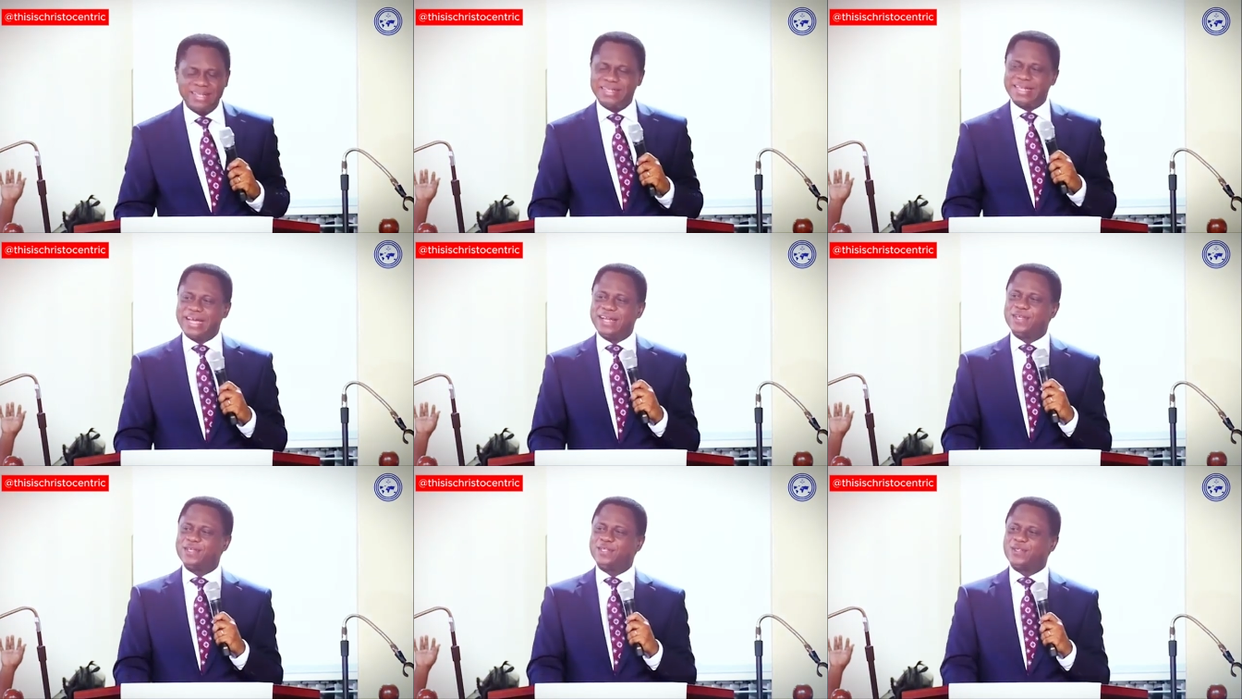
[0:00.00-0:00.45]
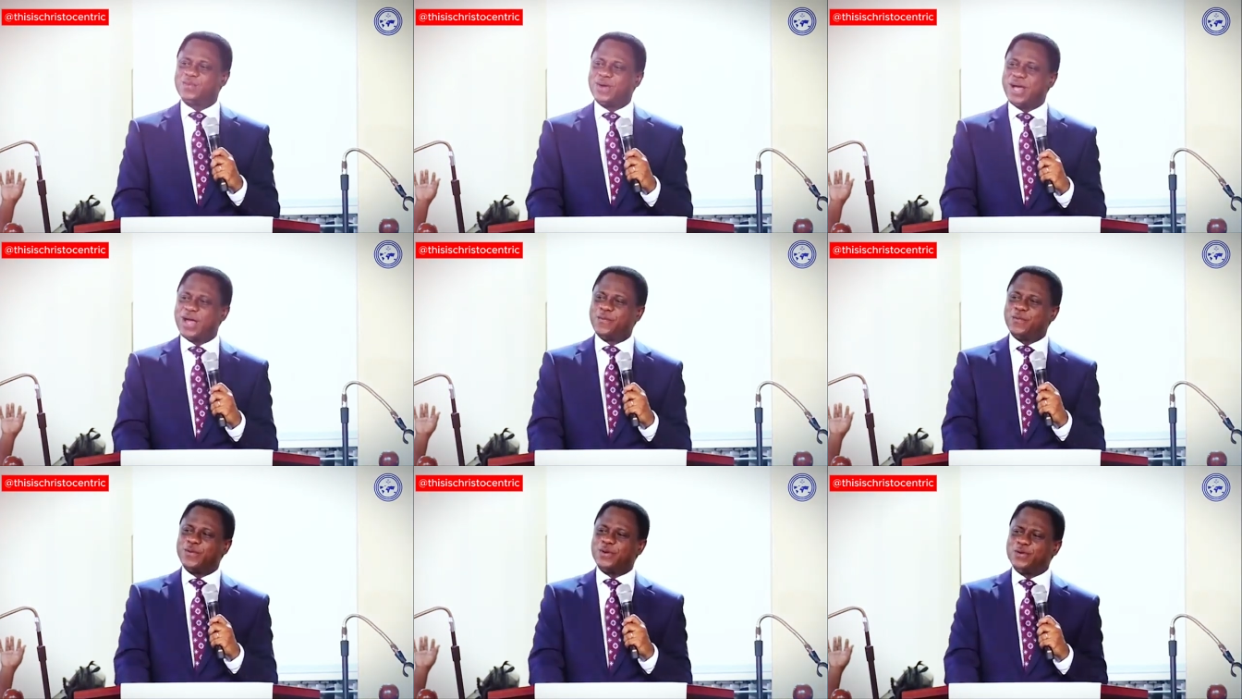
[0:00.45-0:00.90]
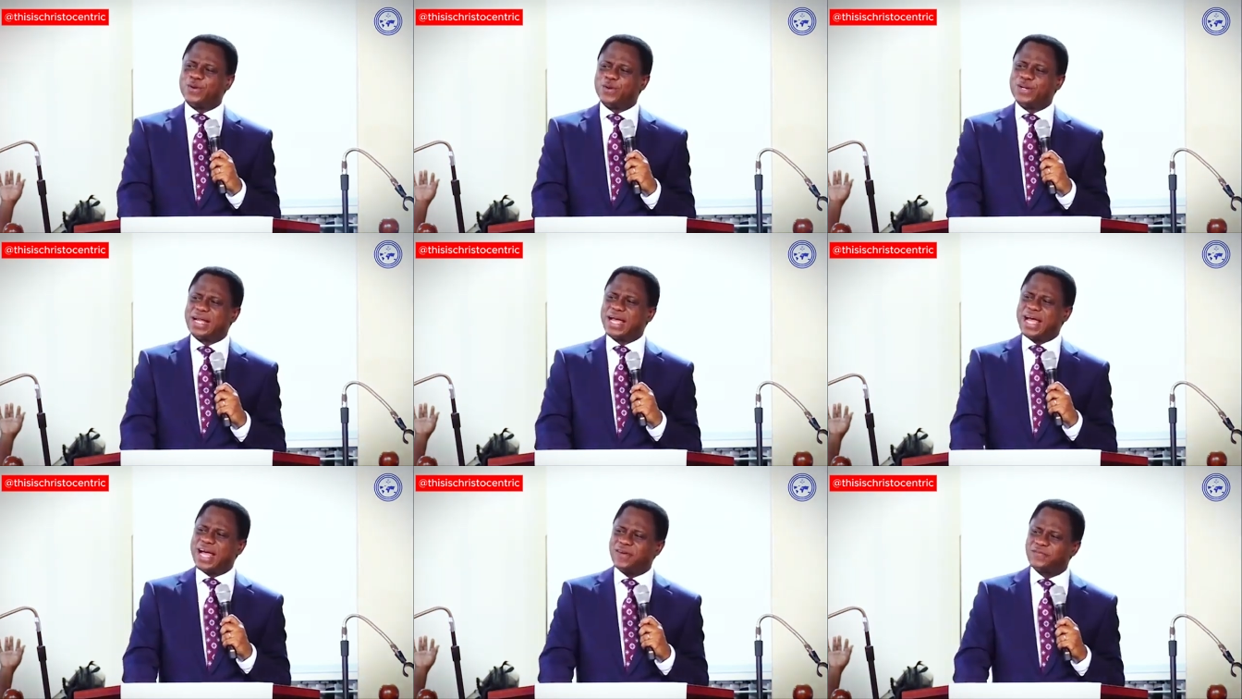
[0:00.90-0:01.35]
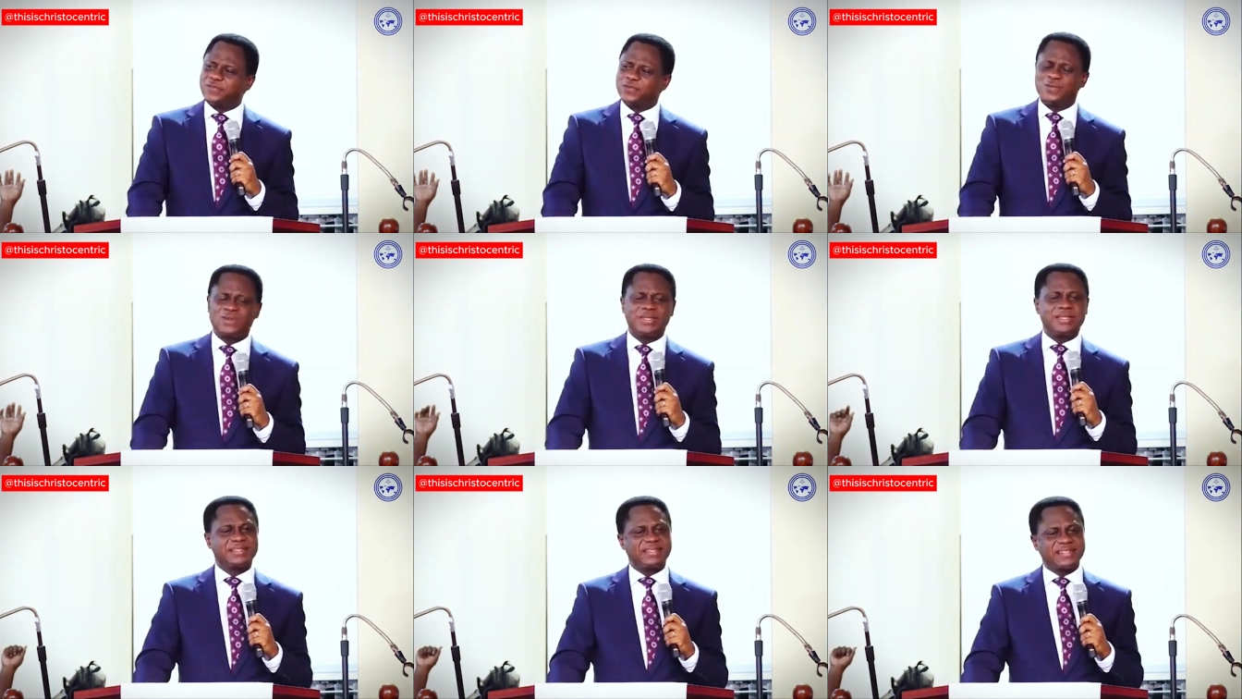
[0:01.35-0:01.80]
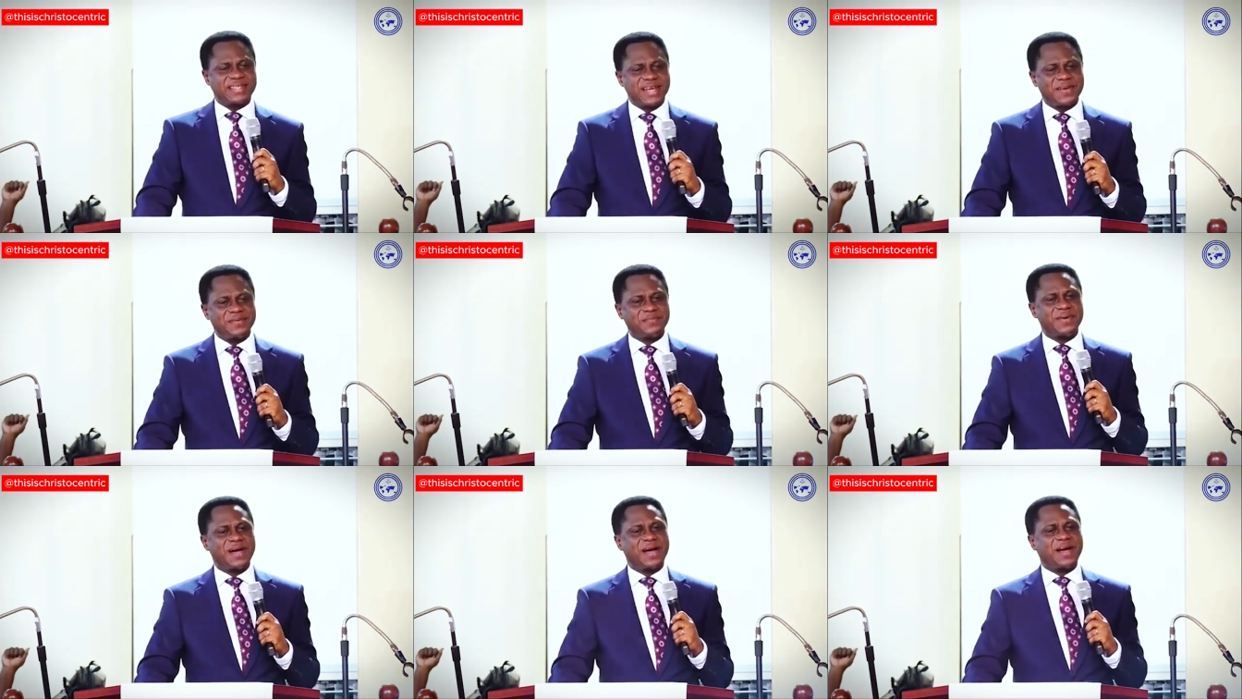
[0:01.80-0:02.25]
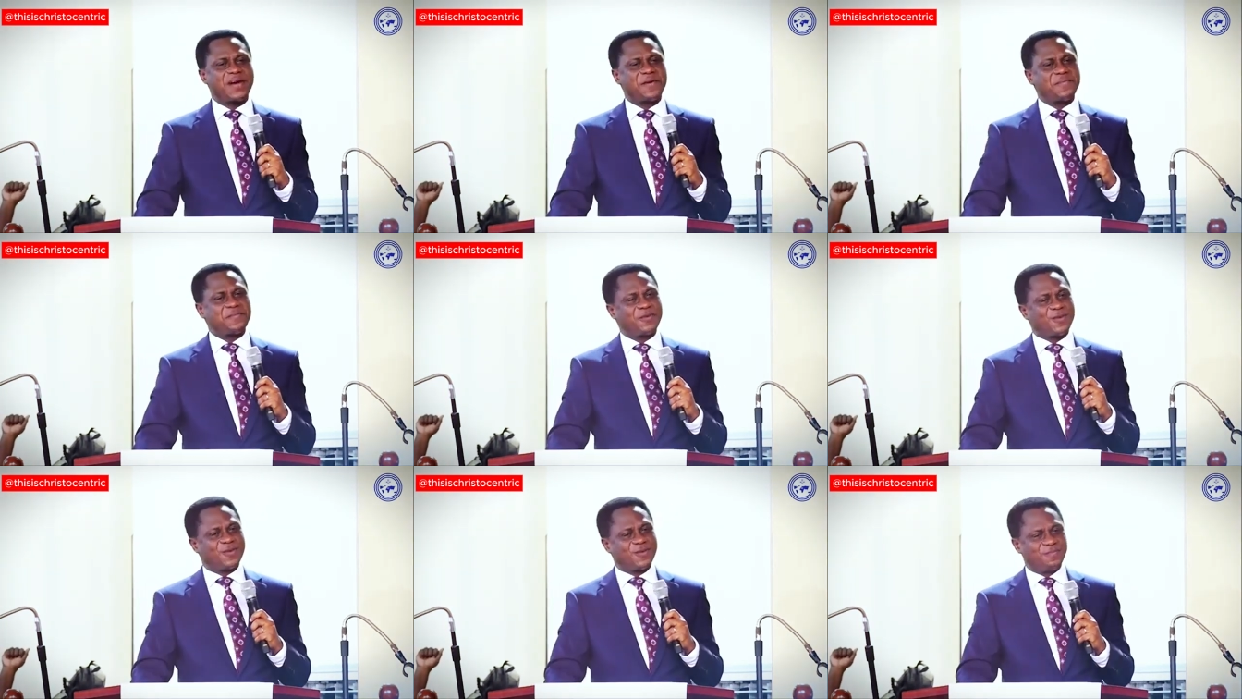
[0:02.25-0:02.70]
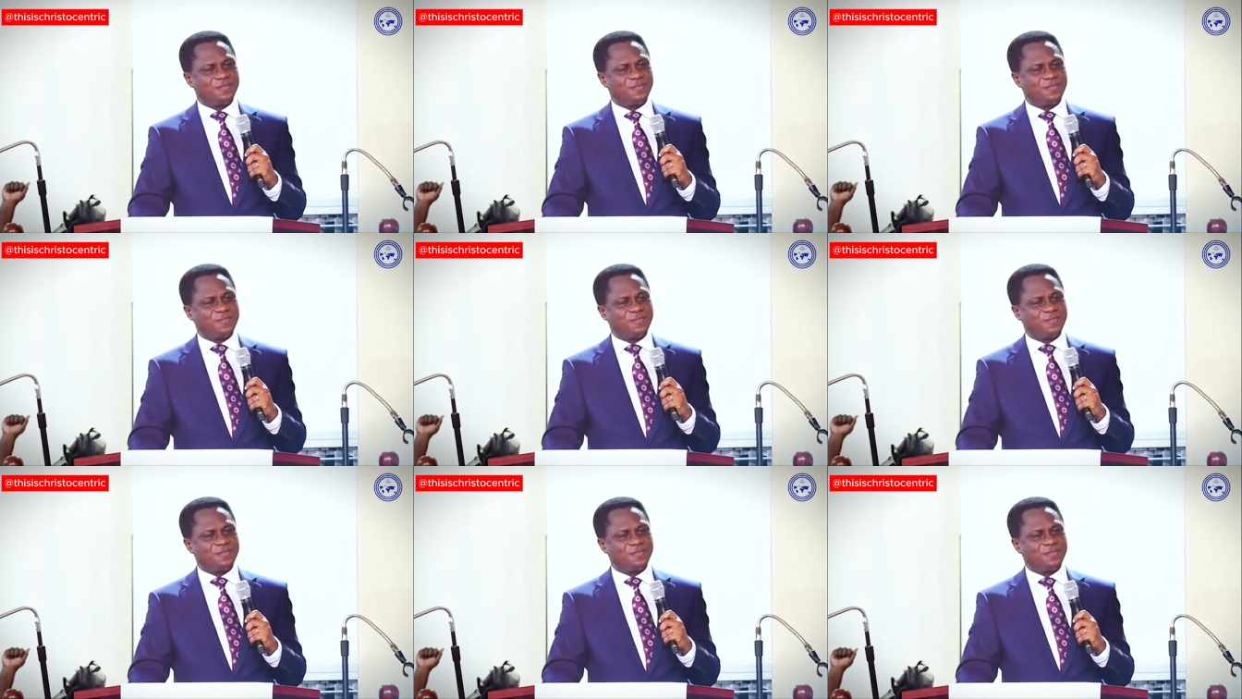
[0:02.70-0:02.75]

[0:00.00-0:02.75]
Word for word: That is why we don't have to disturb our um,